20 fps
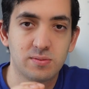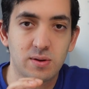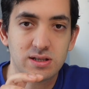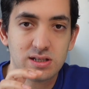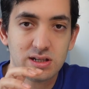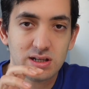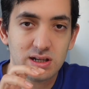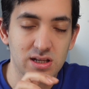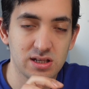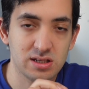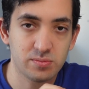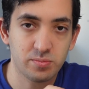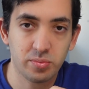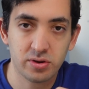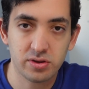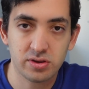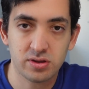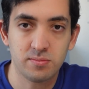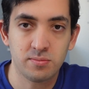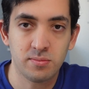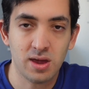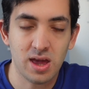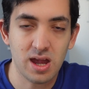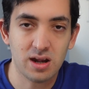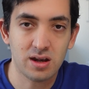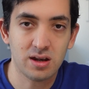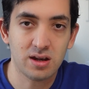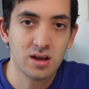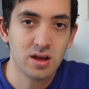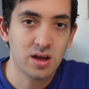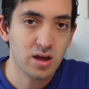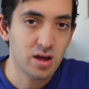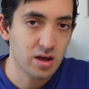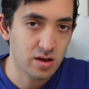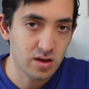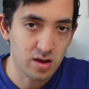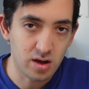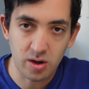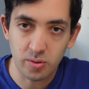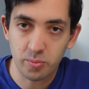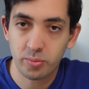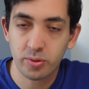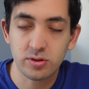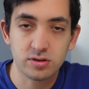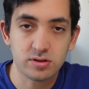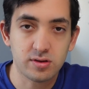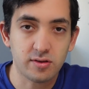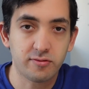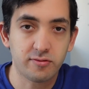basically is put them in, put the